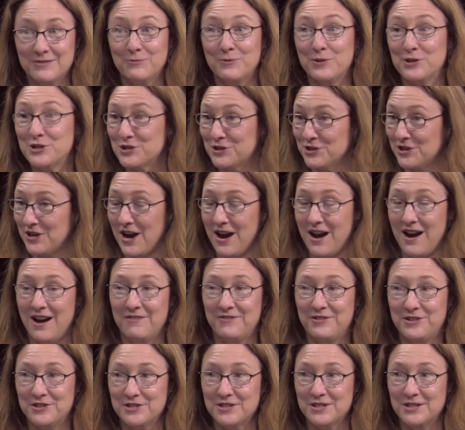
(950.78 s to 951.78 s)
which
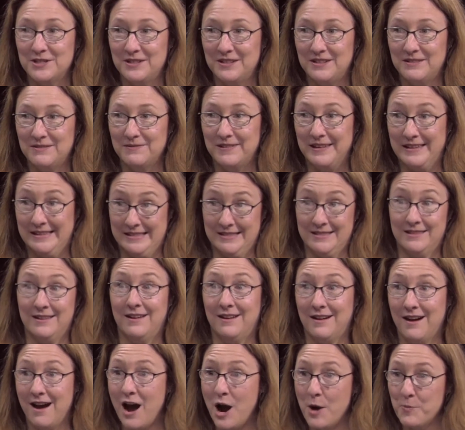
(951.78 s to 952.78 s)
obviously is
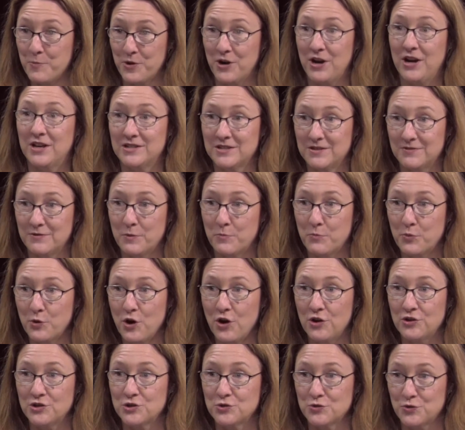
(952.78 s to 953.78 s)
a comprehensive
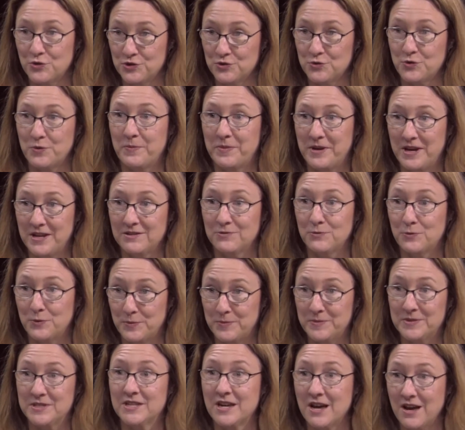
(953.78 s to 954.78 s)
approach towards
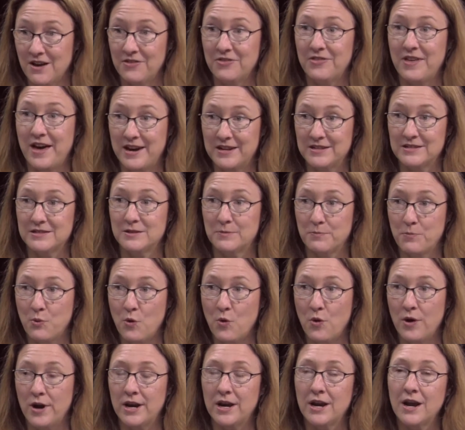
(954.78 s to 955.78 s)
women's health. That is the
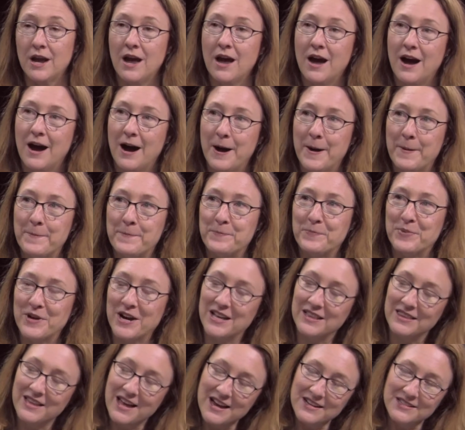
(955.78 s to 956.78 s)
point. But
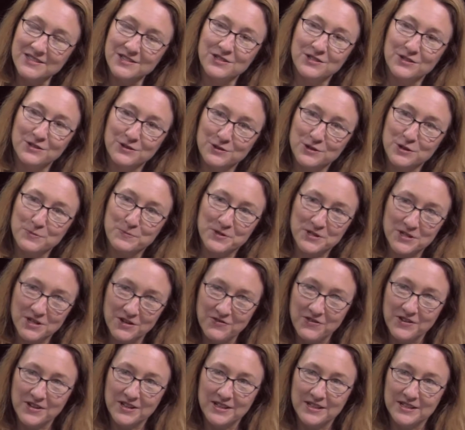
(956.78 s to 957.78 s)
I'd like to
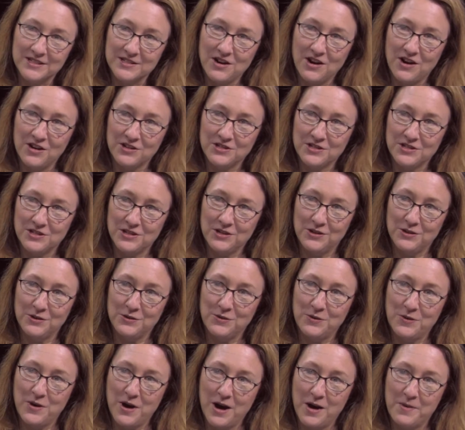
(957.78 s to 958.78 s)
specifically talk to
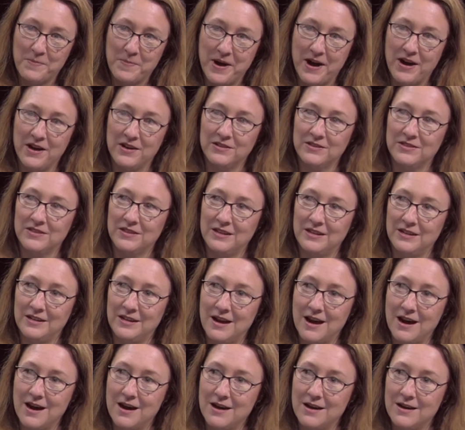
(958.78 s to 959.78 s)
you about
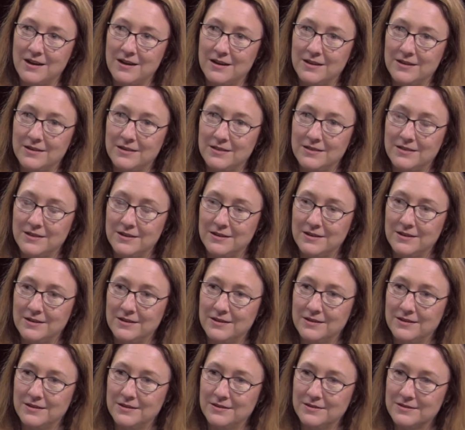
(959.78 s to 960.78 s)

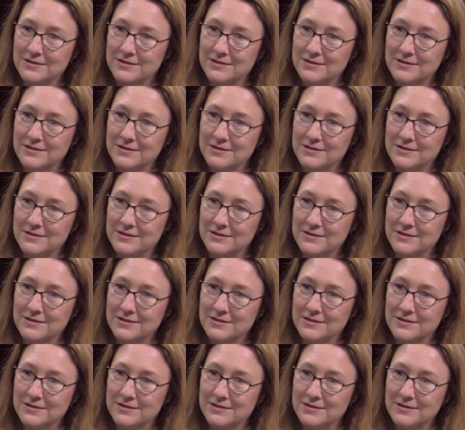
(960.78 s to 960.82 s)
the